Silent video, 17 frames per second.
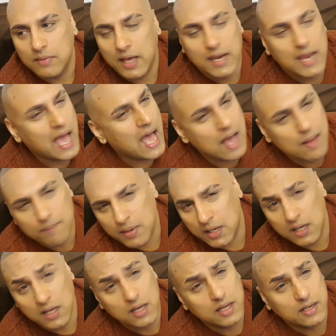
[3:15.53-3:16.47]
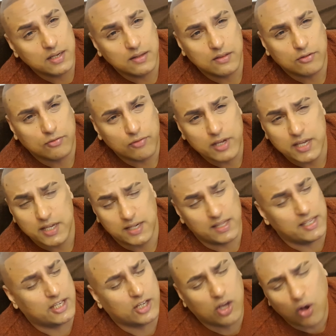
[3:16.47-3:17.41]
and Amber Heard in
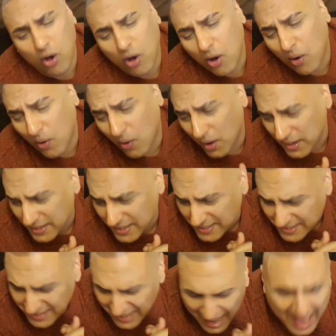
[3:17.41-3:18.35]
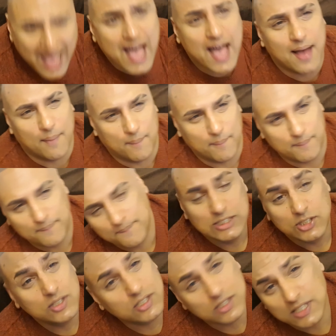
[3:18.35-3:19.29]
3D, god damn!
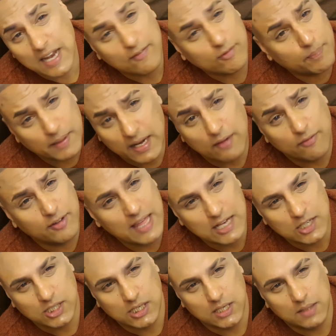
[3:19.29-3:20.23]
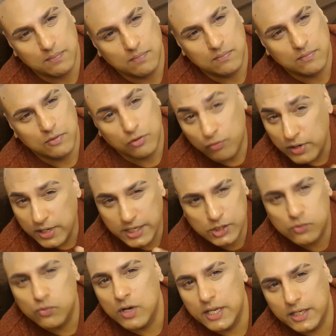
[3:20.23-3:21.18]
You're just gonna have to pick it up for that shit. 3D is
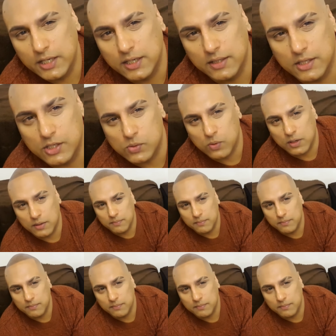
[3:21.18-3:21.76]
really good in this one.